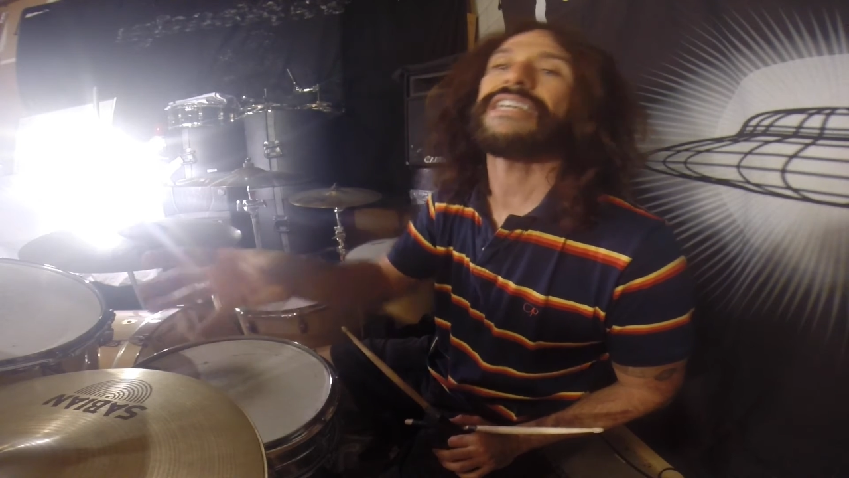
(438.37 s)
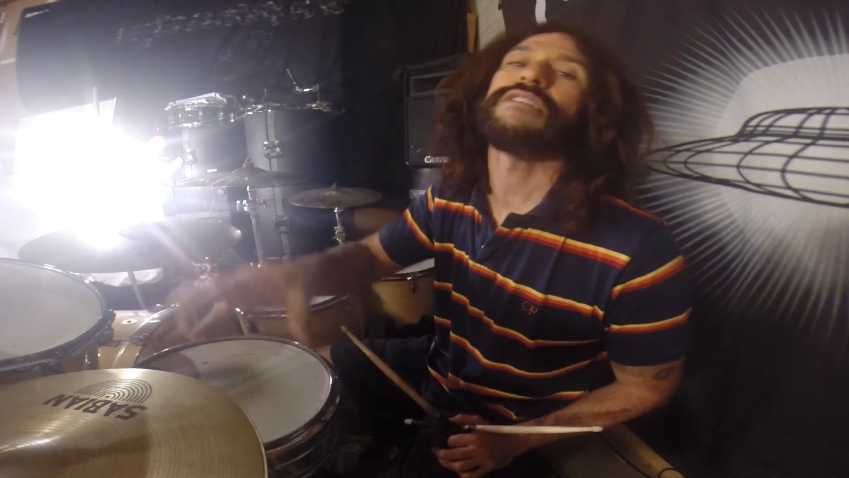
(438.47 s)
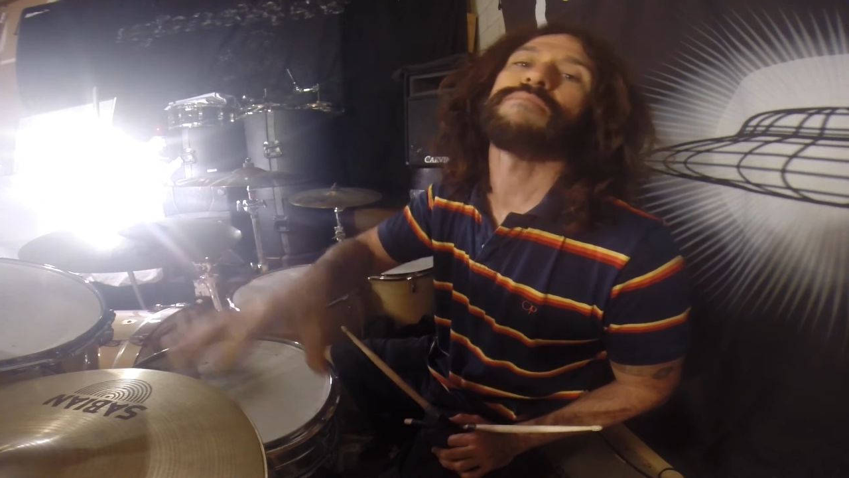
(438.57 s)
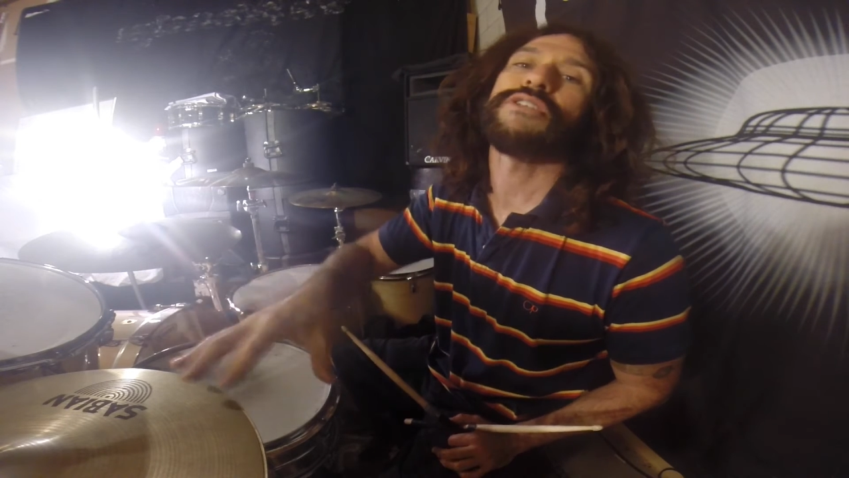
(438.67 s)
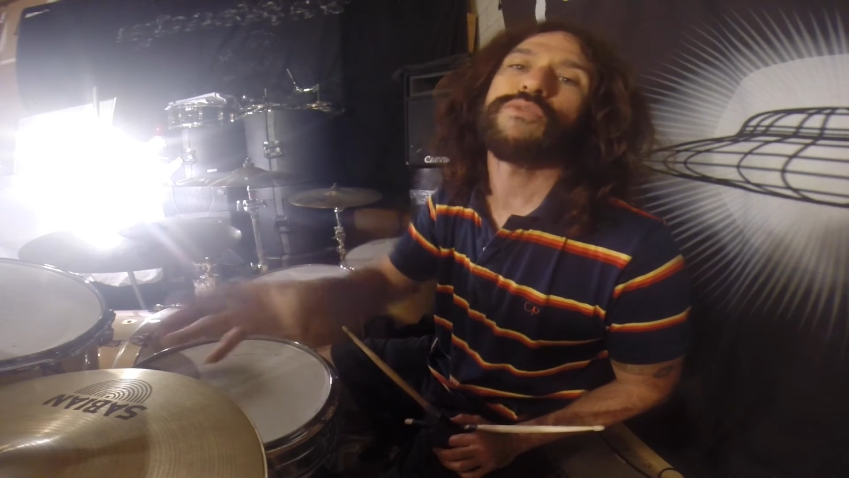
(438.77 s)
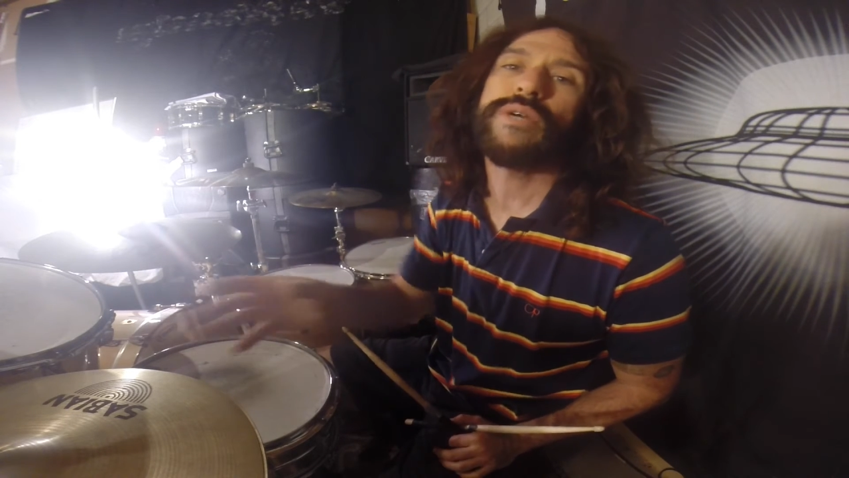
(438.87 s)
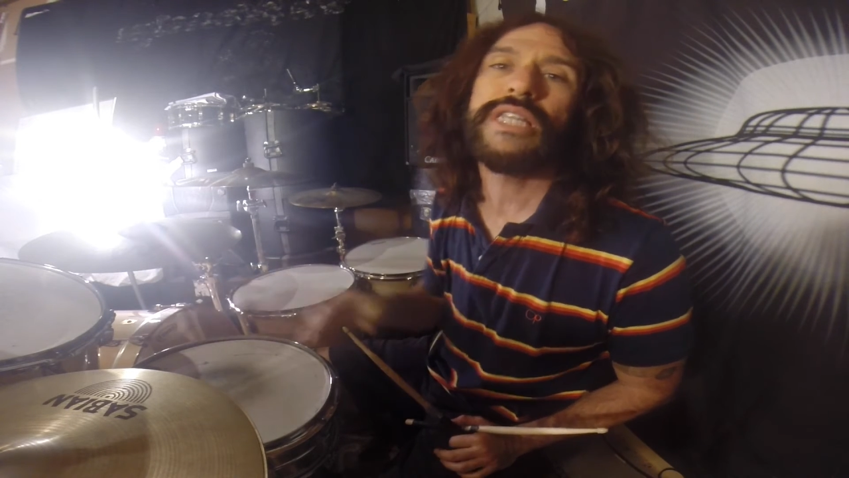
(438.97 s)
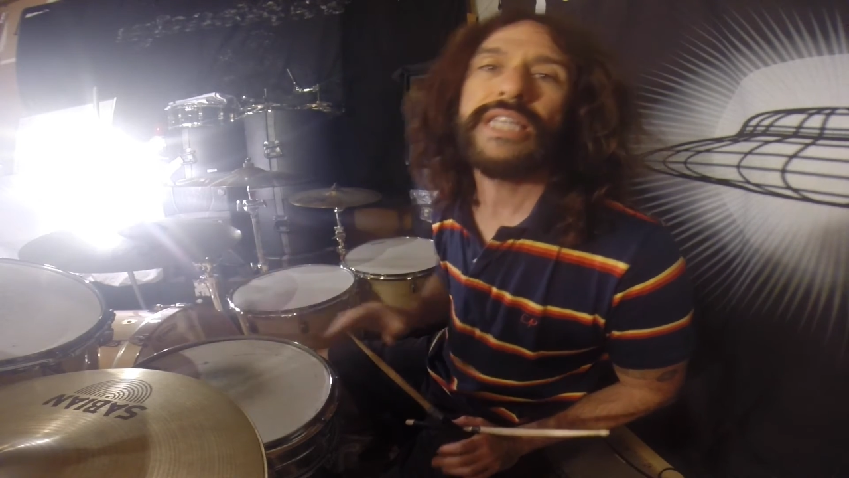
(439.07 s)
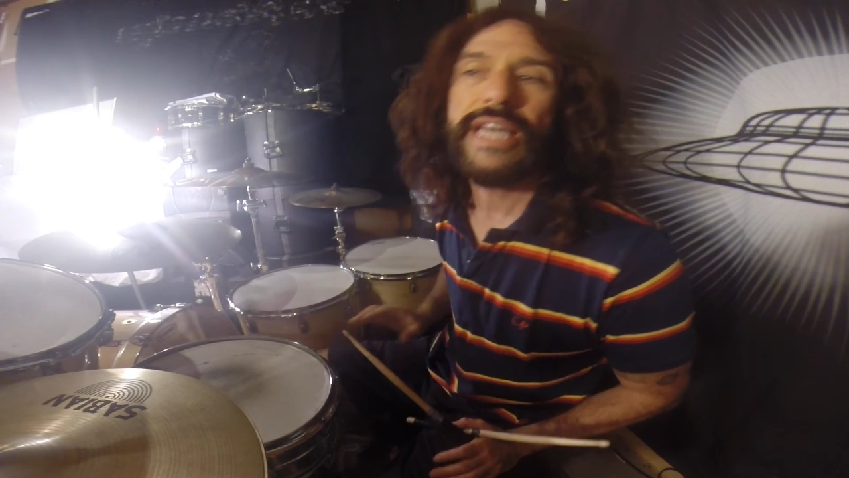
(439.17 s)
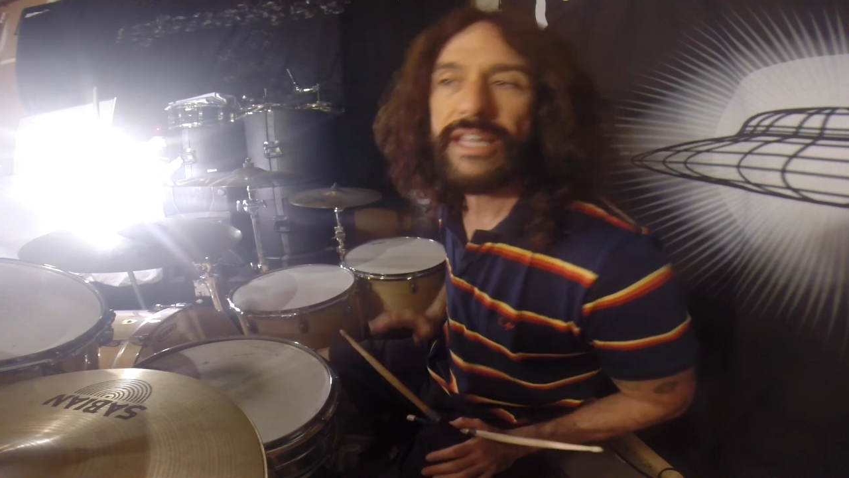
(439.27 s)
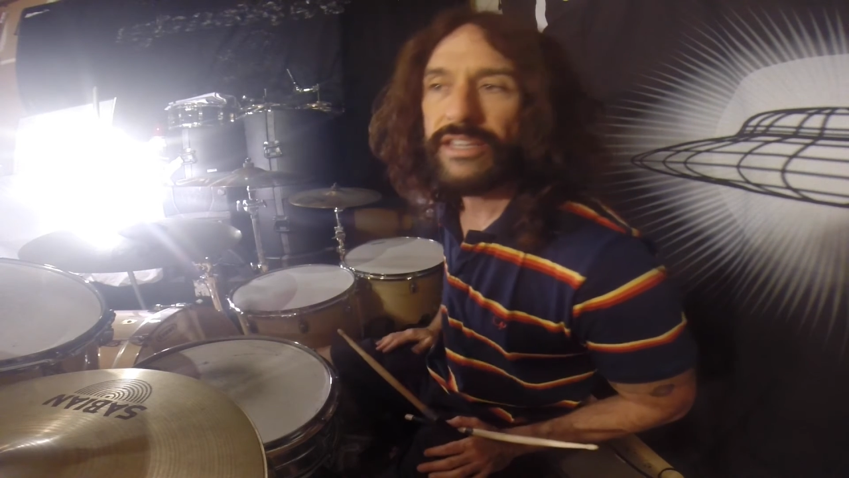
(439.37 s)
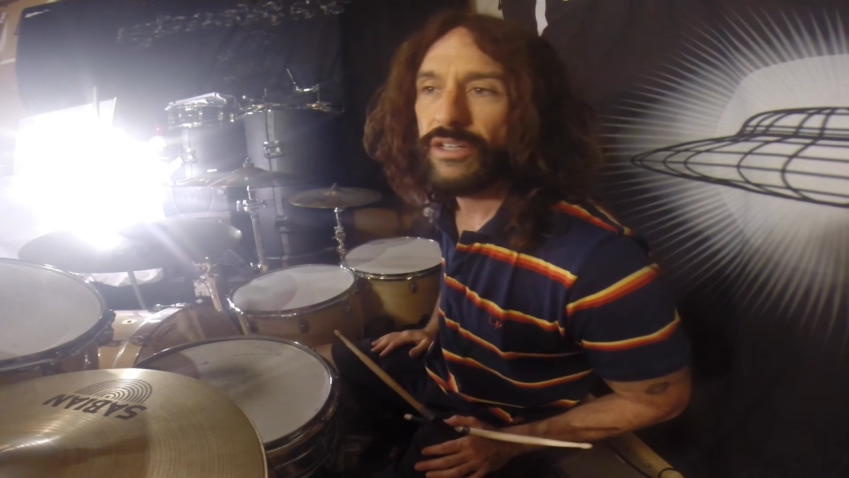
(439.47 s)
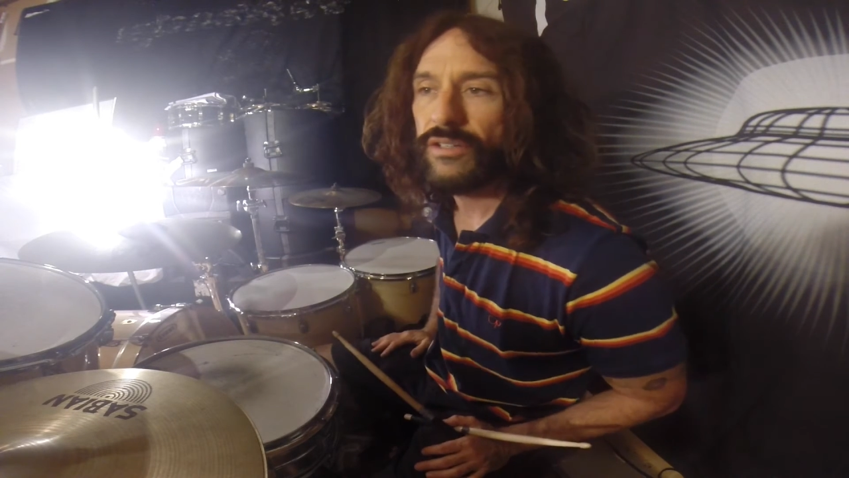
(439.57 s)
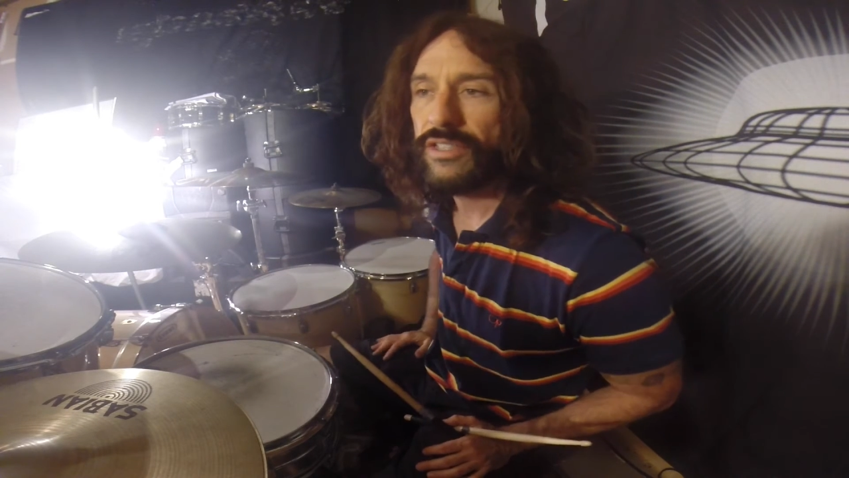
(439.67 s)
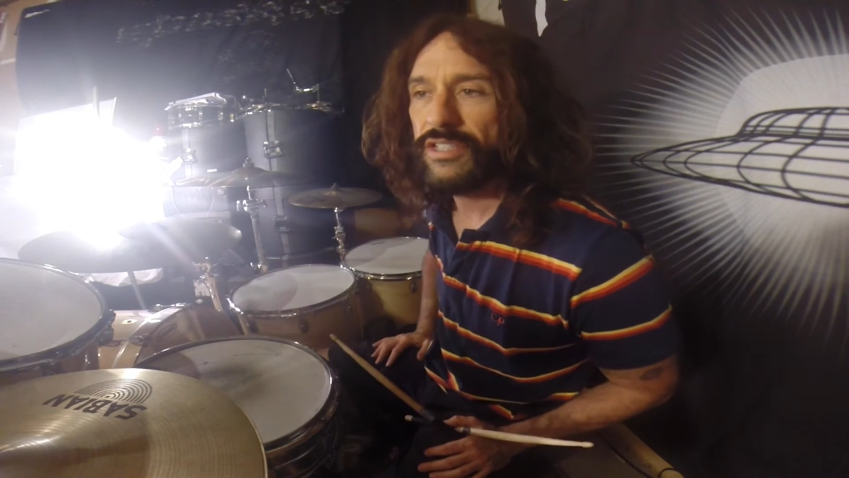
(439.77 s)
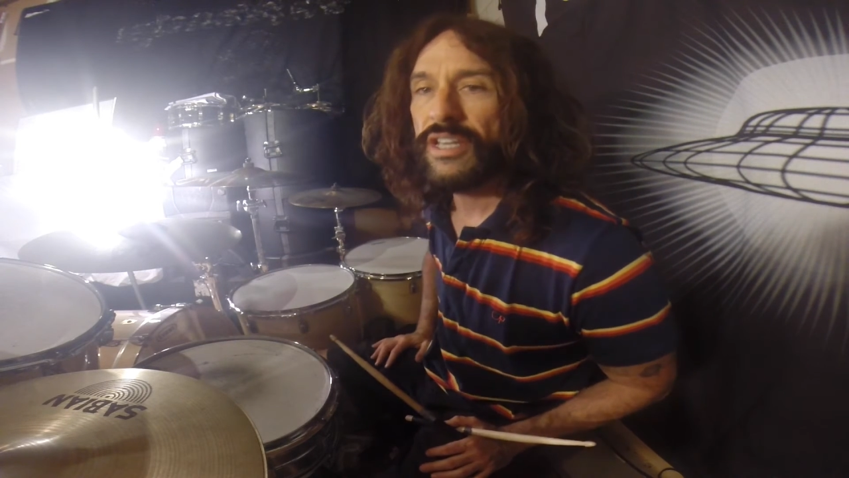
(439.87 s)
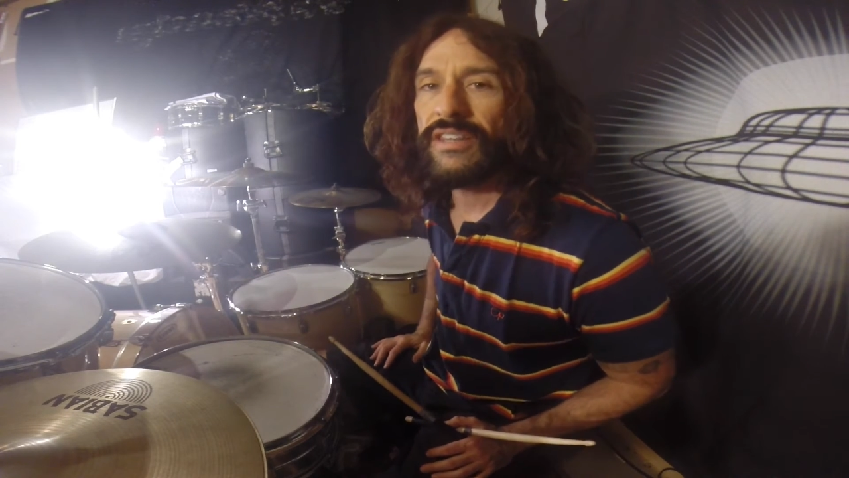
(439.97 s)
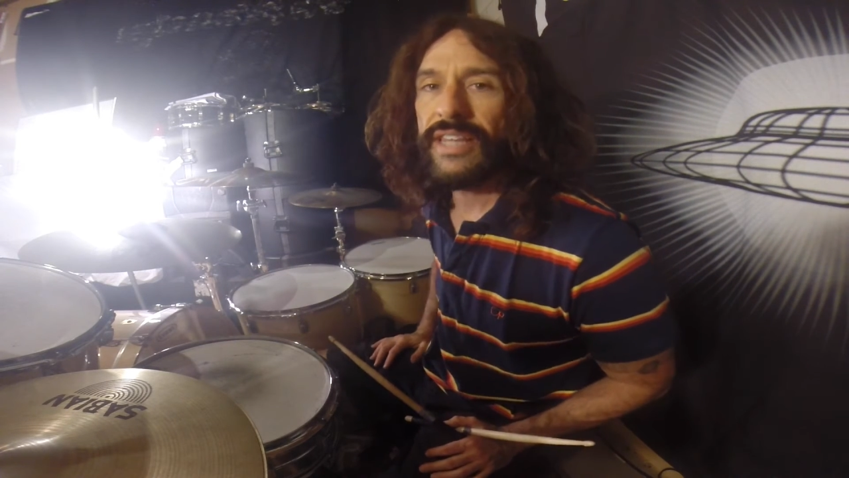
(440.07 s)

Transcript: in between the eighth notes,